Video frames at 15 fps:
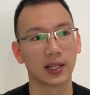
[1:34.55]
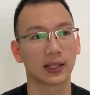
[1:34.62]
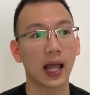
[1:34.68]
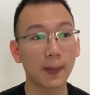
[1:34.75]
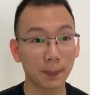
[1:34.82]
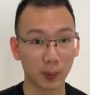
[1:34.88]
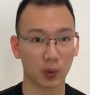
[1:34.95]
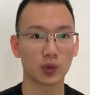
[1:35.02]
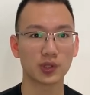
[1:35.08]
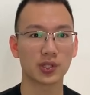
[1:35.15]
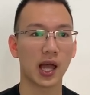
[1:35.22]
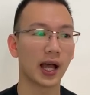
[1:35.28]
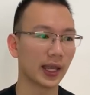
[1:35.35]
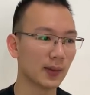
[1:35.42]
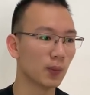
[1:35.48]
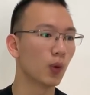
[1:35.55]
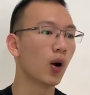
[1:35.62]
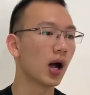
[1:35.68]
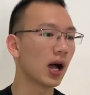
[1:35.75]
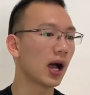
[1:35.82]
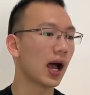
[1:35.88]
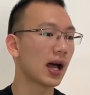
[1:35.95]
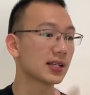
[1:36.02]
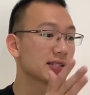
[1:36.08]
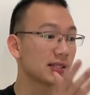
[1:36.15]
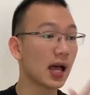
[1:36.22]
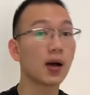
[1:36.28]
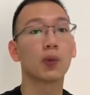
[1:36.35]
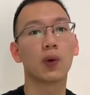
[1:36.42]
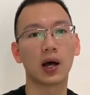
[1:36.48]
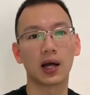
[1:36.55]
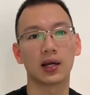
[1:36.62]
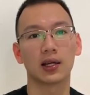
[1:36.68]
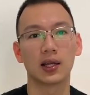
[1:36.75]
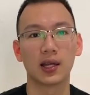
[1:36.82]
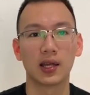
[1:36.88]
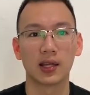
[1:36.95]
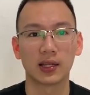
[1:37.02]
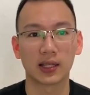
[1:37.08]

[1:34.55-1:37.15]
Tapos ang imuhang asawa